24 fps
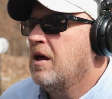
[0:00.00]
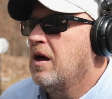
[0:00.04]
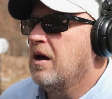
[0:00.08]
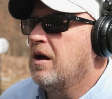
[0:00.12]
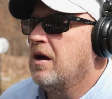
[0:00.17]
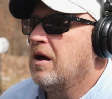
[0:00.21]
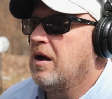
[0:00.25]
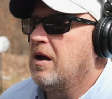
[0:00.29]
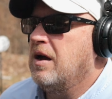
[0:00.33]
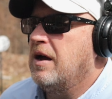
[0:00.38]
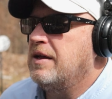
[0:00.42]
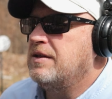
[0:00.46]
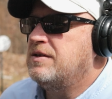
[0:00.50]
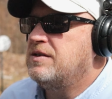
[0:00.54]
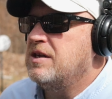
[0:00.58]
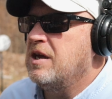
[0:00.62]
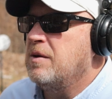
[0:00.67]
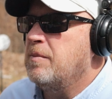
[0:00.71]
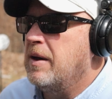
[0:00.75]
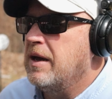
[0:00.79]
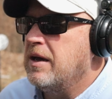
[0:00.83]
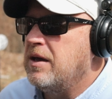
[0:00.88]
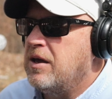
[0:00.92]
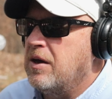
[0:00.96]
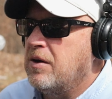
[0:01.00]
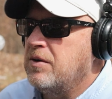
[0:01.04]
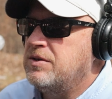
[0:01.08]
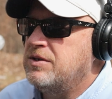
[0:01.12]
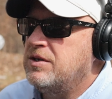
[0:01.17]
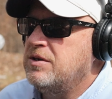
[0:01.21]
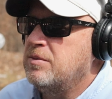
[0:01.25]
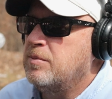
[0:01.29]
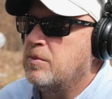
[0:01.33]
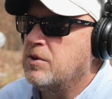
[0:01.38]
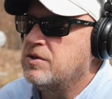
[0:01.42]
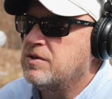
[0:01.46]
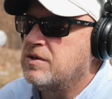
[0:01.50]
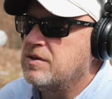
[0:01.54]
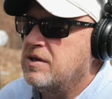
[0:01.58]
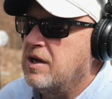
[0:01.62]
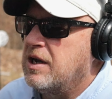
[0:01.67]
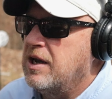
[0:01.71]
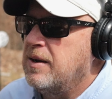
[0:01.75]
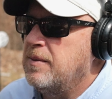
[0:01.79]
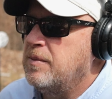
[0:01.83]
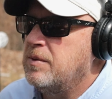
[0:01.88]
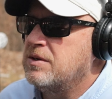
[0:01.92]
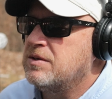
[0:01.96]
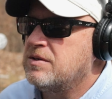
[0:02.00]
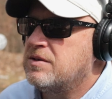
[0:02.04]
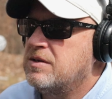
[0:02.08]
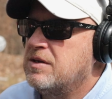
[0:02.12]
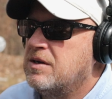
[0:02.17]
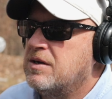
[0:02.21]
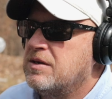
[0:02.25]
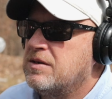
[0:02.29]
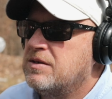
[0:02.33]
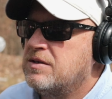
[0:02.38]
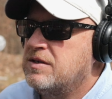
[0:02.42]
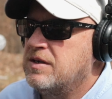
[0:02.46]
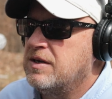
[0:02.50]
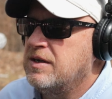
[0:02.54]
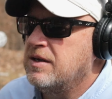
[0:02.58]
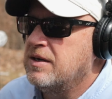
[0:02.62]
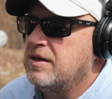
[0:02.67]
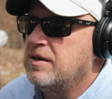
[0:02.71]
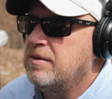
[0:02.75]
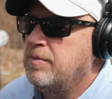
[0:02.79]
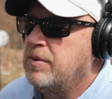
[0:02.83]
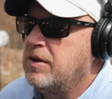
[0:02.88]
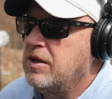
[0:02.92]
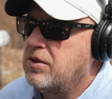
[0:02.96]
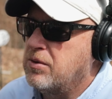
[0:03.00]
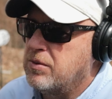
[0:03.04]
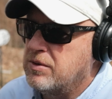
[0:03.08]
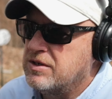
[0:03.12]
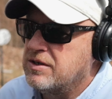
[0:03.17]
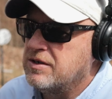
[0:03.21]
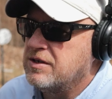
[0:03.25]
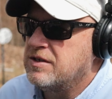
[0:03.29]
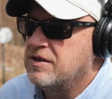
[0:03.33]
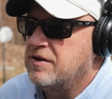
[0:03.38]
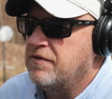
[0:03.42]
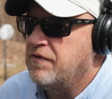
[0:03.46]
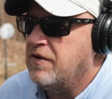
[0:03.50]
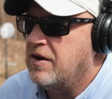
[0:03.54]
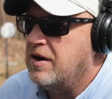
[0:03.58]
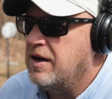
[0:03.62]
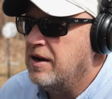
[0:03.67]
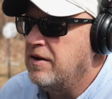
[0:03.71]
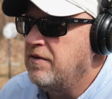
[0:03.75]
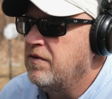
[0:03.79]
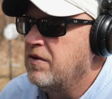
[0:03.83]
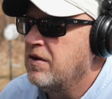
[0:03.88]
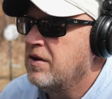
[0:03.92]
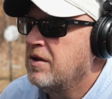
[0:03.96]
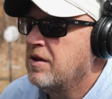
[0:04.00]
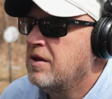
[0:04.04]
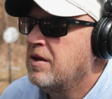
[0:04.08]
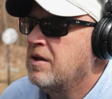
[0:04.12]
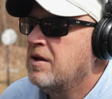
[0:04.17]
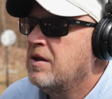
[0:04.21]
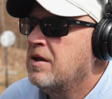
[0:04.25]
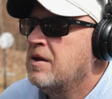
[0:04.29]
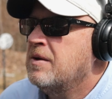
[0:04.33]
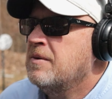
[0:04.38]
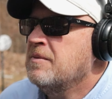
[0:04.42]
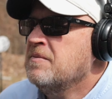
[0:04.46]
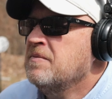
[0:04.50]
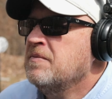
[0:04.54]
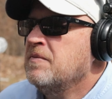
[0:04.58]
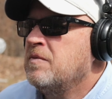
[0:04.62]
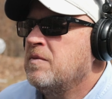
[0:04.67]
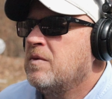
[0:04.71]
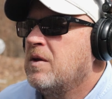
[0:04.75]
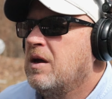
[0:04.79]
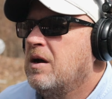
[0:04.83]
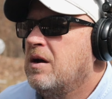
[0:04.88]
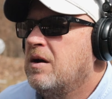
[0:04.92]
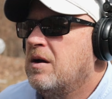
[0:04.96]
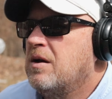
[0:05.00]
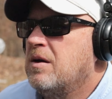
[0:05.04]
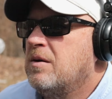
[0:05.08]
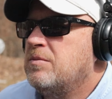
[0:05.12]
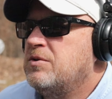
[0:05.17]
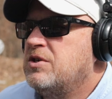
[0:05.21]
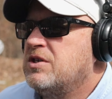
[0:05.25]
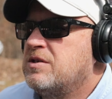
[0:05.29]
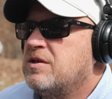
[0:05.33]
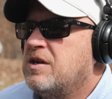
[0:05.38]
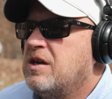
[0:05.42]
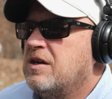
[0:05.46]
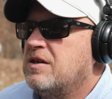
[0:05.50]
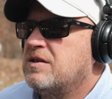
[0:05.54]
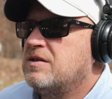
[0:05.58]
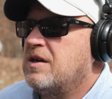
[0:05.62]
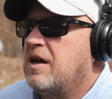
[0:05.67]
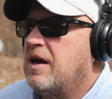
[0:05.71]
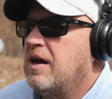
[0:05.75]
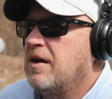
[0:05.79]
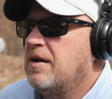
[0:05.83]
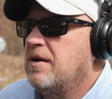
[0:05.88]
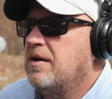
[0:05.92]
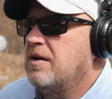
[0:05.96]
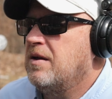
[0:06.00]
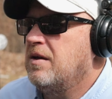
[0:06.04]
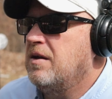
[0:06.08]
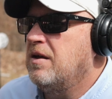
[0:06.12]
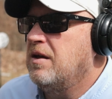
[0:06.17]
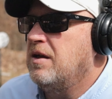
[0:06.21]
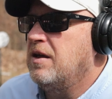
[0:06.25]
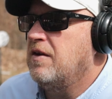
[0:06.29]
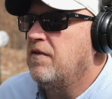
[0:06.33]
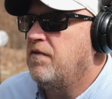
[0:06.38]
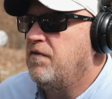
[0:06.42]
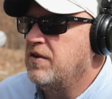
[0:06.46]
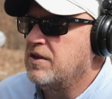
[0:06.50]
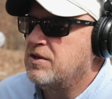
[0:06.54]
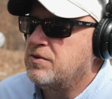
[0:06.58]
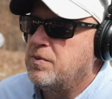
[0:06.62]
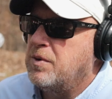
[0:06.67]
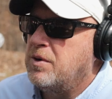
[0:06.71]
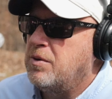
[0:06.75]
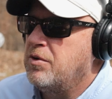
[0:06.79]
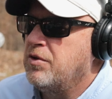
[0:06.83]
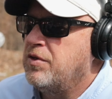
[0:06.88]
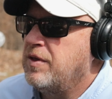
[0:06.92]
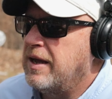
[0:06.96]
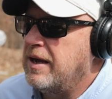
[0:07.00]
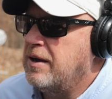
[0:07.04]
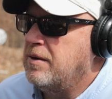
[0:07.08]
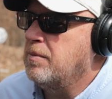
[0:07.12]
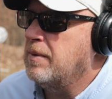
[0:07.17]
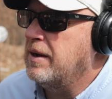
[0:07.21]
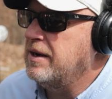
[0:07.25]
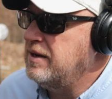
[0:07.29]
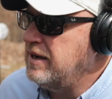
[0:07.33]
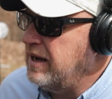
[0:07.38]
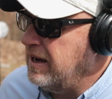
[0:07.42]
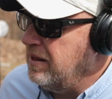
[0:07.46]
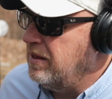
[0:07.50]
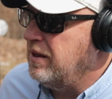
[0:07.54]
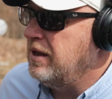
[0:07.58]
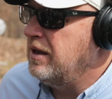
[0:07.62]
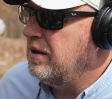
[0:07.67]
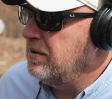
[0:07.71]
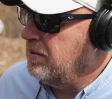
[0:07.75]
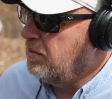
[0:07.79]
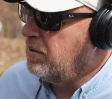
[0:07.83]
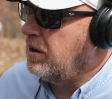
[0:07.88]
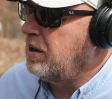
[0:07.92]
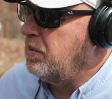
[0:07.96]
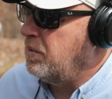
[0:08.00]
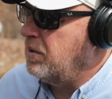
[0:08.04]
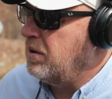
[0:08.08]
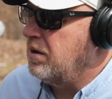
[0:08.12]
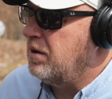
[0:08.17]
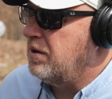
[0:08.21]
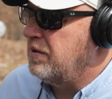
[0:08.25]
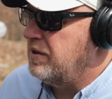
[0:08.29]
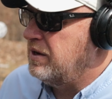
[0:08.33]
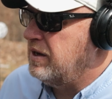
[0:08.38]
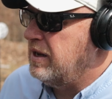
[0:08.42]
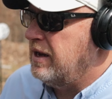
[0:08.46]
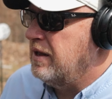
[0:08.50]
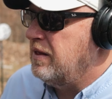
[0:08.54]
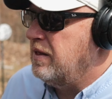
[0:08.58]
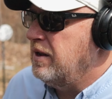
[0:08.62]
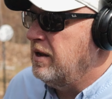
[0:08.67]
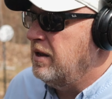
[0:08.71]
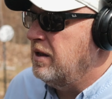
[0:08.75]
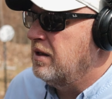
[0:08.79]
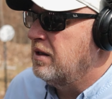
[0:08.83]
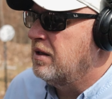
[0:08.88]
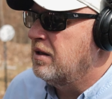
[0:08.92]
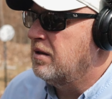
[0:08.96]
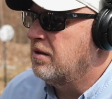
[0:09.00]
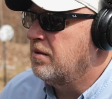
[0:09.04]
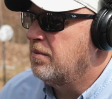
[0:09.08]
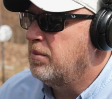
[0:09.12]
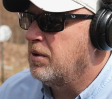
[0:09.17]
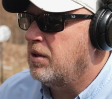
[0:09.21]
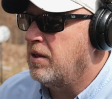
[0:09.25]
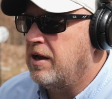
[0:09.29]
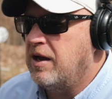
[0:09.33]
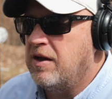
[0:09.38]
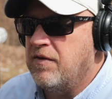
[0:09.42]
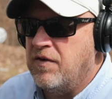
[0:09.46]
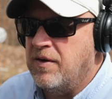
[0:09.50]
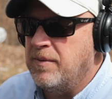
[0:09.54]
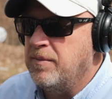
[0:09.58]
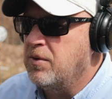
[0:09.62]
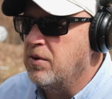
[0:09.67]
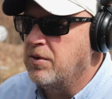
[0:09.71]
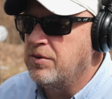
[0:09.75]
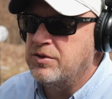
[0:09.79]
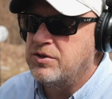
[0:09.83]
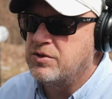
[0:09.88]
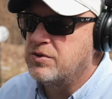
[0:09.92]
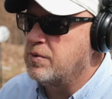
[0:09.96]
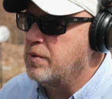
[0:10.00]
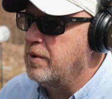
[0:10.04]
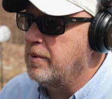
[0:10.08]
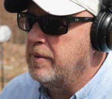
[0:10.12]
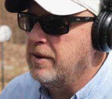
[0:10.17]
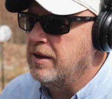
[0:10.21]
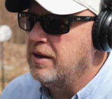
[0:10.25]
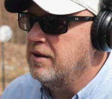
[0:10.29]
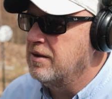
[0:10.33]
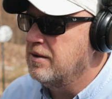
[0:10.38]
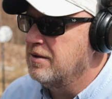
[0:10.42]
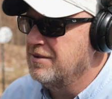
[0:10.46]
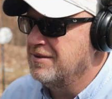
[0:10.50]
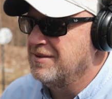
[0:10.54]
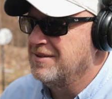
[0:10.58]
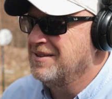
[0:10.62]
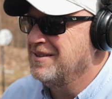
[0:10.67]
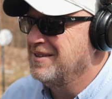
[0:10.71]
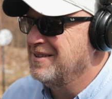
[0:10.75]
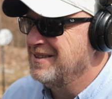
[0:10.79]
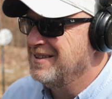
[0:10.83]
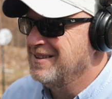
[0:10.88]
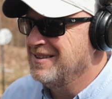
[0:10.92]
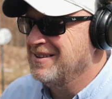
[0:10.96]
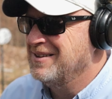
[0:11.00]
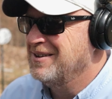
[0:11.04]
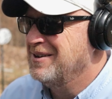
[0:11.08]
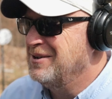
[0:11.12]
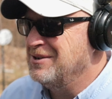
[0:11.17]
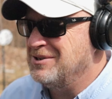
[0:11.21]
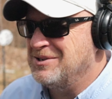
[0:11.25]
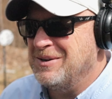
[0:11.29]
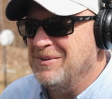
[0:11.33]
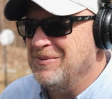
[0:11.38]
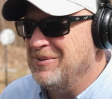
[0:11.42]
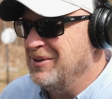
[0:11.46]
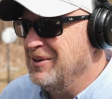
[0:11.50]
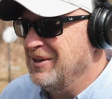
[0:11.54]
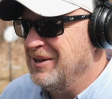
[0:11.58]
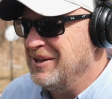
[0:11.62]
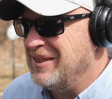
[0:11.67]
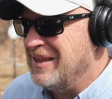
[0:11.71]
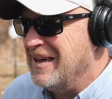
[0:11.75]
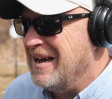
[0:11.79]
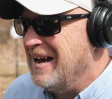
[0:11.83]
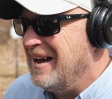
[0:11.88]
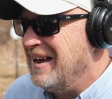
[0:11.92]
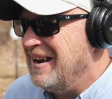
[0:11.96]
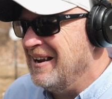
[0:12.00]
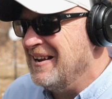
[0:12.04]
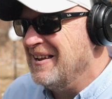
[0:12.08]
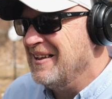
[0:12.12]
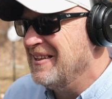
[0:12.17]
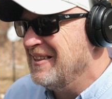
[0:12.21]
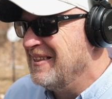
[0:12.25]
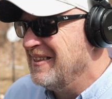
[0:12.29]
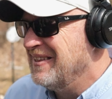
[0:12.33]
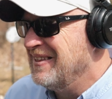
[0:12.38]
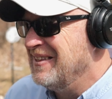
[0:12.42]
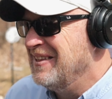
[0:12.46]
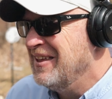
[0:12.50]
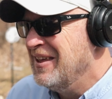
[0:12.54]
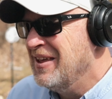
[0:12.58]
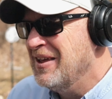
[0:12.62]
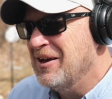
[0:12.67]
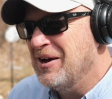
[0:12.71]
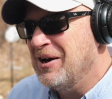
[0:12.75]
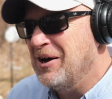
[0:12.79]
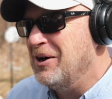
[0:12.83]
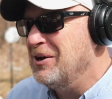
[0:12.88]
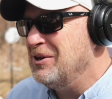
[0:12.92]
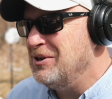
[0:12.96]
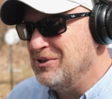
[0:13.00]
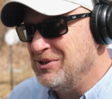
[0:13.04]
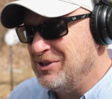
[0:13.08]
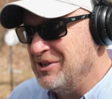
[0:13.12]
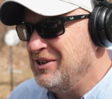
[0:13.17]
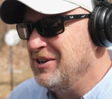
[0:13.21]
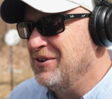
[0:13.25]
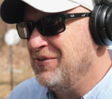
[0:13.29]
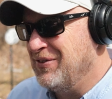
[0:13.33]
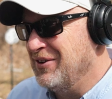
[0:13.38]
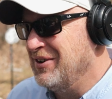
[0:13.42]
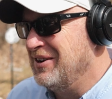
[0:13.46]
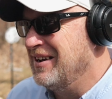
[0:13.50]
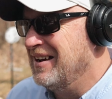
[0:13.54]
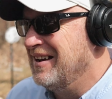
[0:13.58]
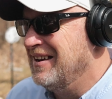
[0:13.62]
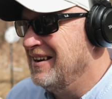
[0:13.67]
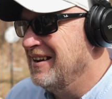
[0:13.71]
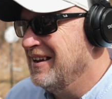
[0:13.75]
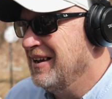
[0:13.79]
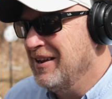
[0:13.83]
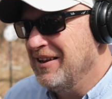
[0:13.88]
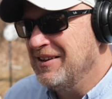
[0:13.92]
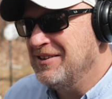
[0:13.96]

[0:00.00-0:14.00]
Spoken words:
I'd say my go-to most of the time is the SIG P365. Just because it fits well with like my daily, what I wear on the daily. But like if I'm going swimming or something like that, I'll use a different gun.